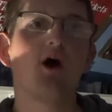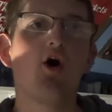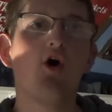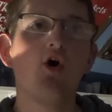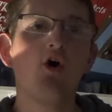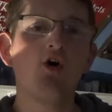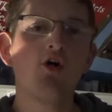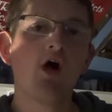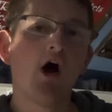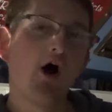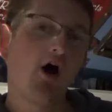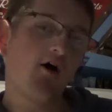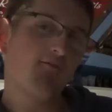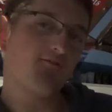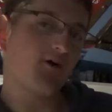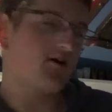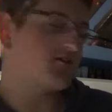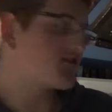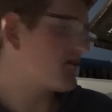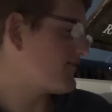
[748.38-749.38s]
Hall, a
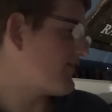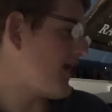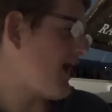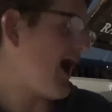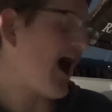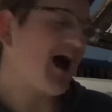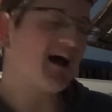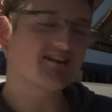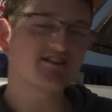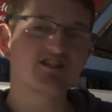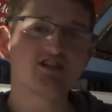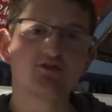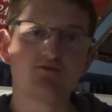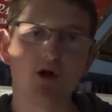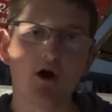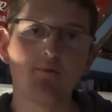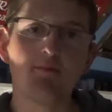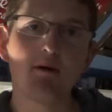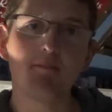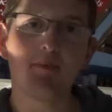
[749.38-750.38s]
photo there at
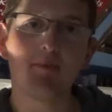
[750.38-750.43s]
Europa